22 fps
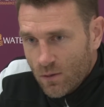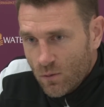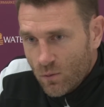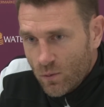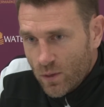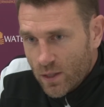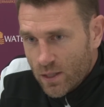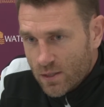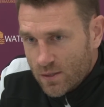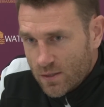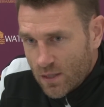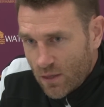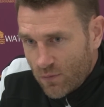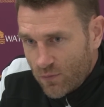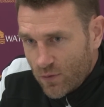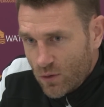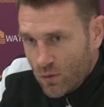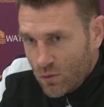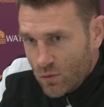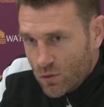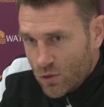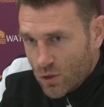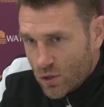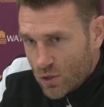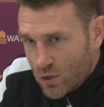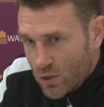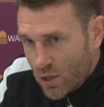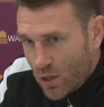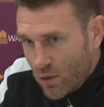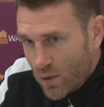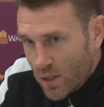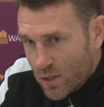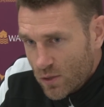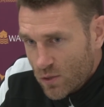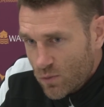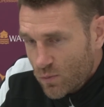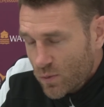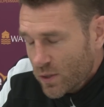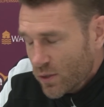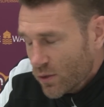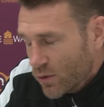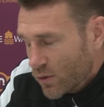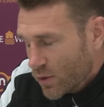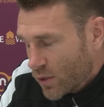Where it's difficult just now is
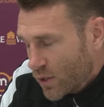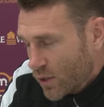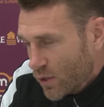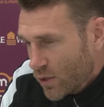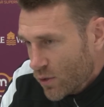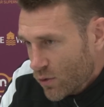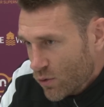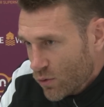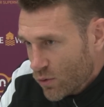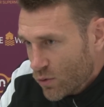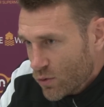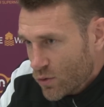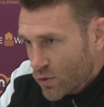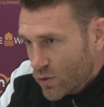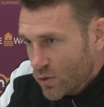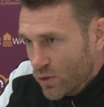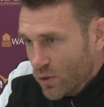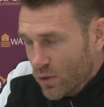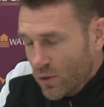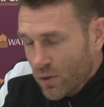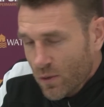when you look at the Euros.